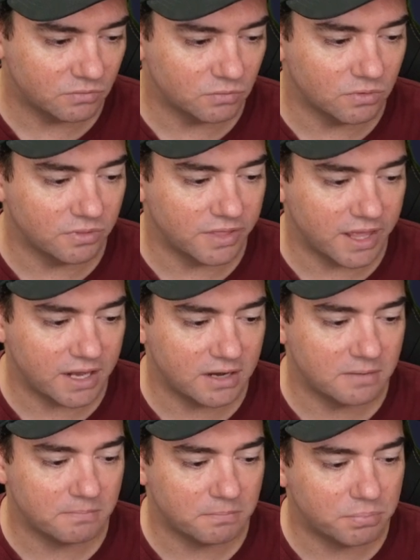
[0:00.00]
we'll
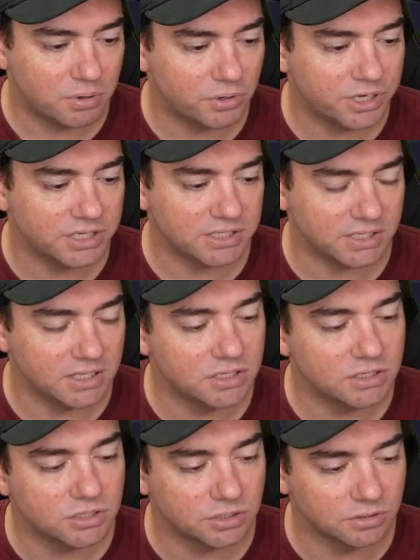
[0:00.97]
then put it
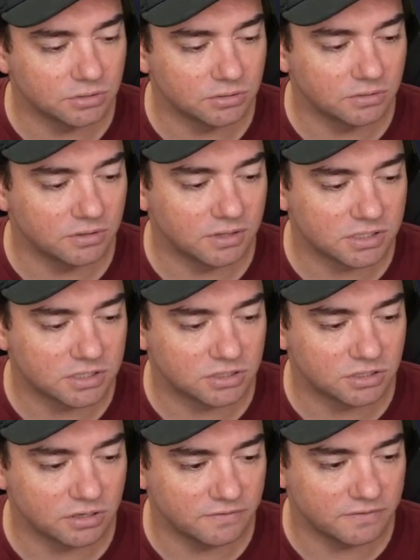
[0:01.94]
into the
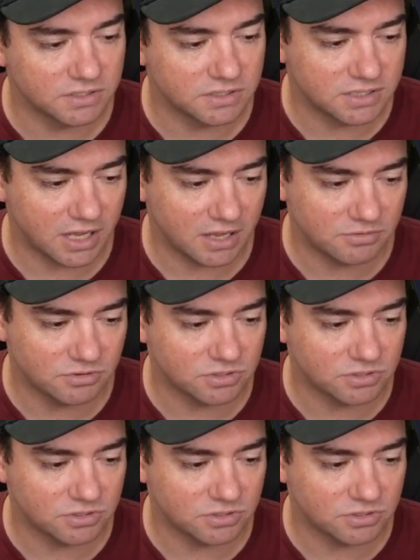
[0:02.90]
servers table.